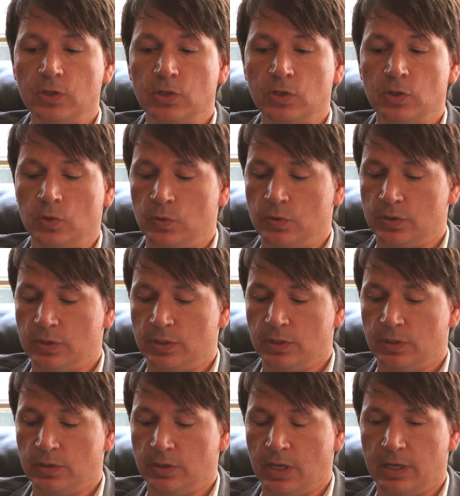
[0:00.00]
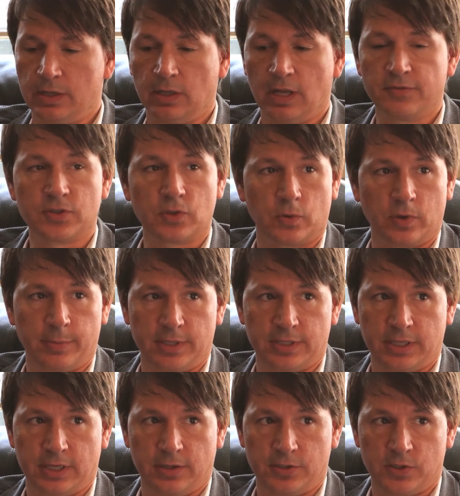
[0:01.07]
used "Love Story" by
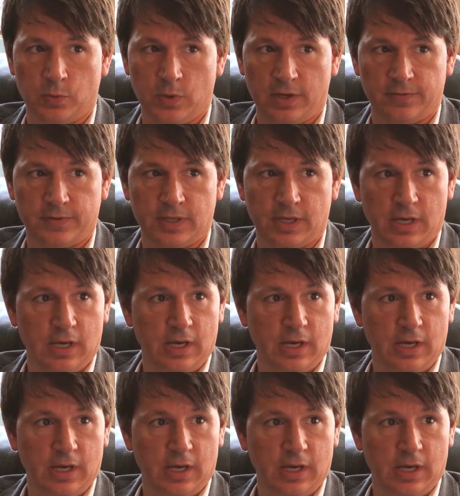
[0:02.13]
Taylor Swift.